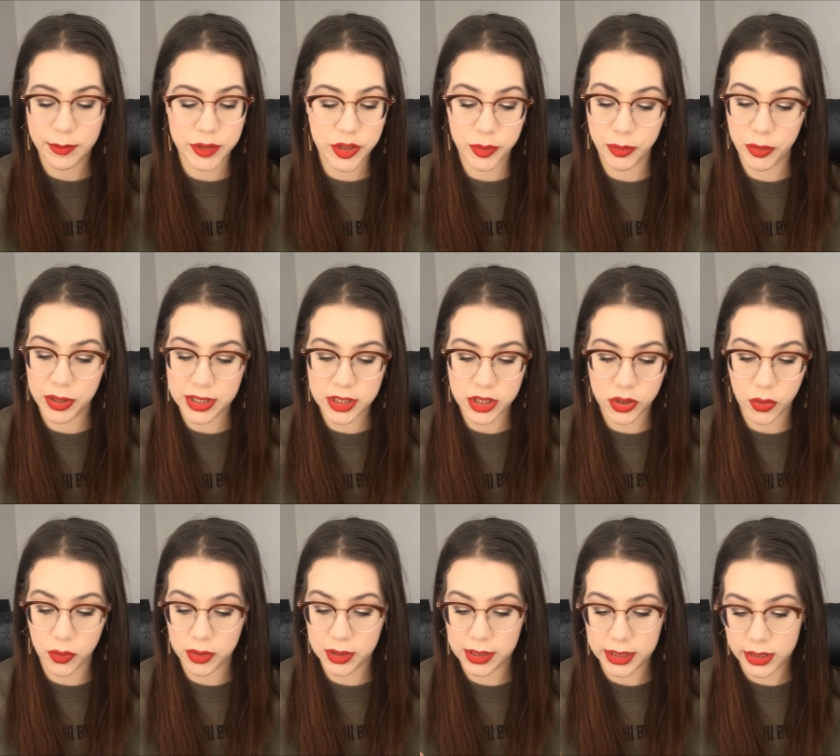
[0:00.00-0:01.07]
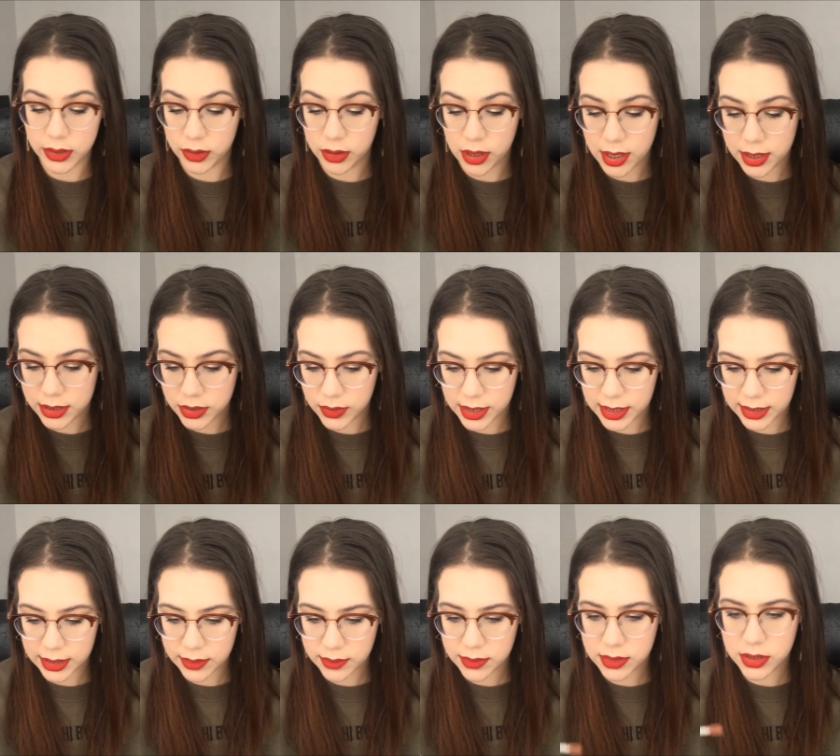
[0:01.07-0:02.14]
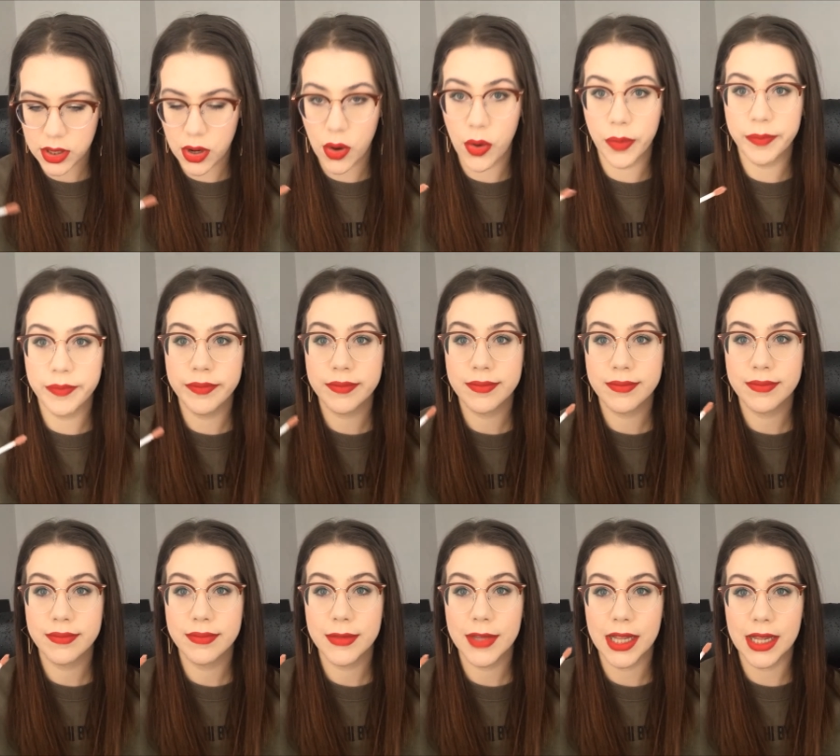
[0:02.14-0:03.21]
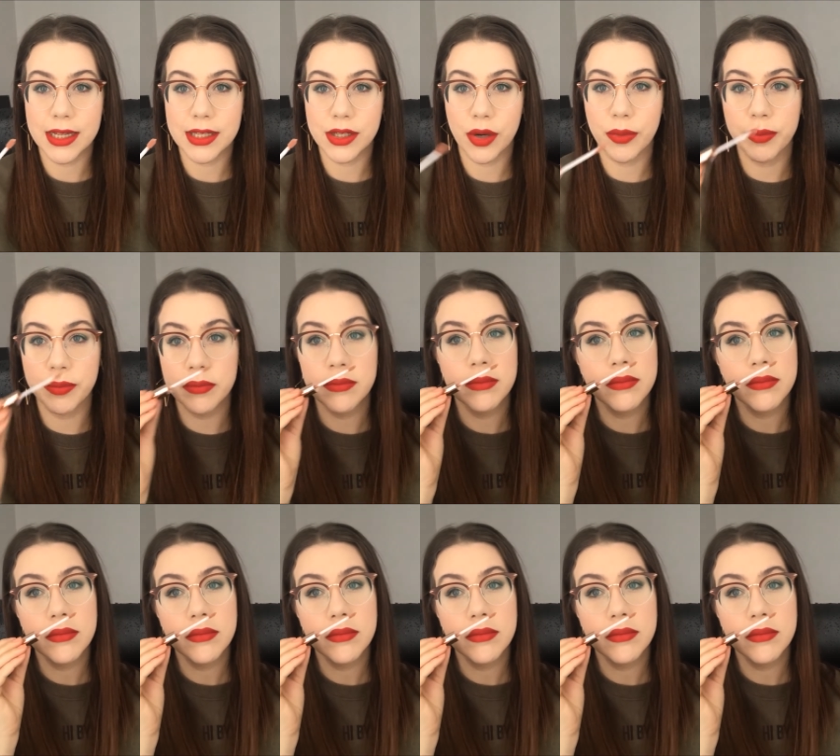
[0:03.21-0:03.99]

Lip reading: I'm super into gold glitter gloss right now, so let's hope.